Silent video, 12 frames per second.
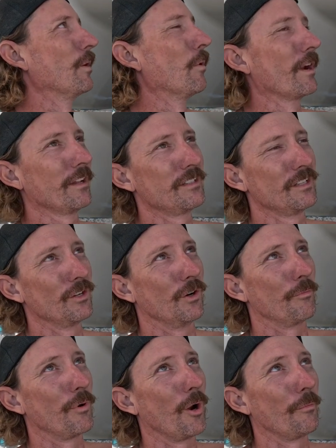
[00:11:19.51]
we wanted to do
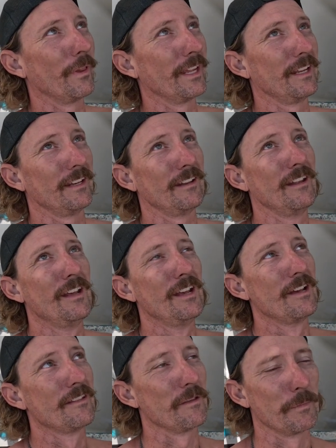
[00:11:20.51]
it properly, and
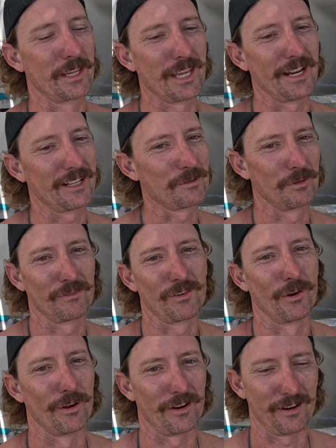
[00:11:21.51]
the mechanics we've
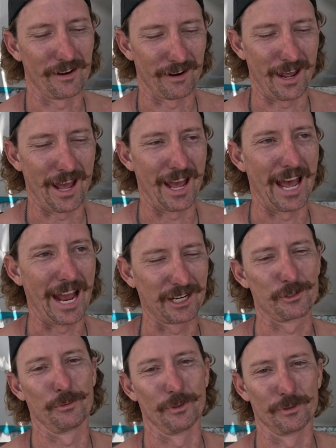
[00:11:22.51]
got are
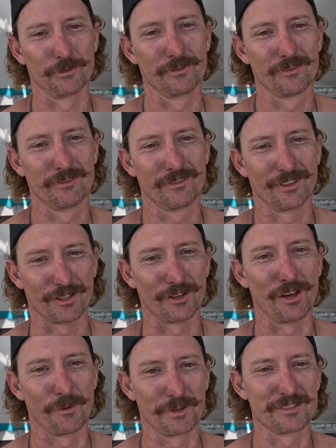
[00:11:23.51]
actual, like I
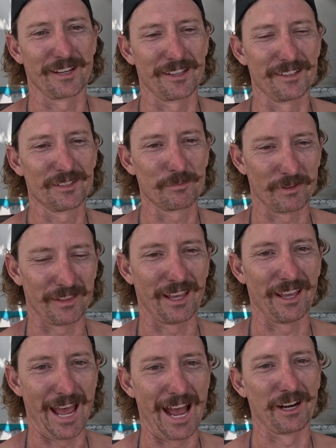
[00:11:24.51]
know we say this, but
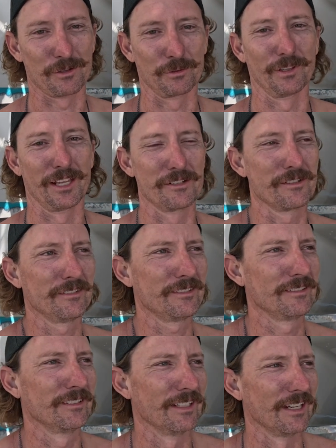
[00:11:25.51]
they're actual
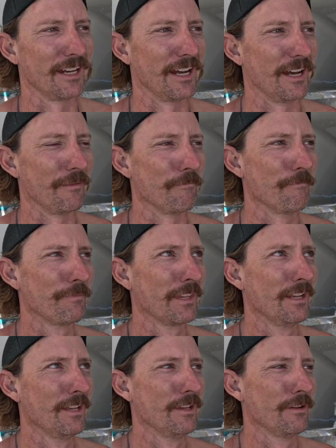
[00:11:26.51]
legends.
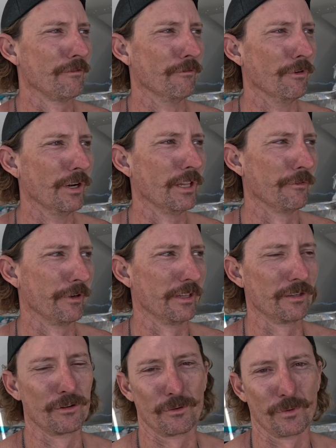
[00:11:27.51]
Really,
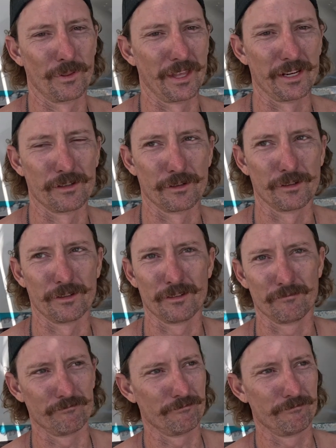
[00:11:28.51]
really good at what they do.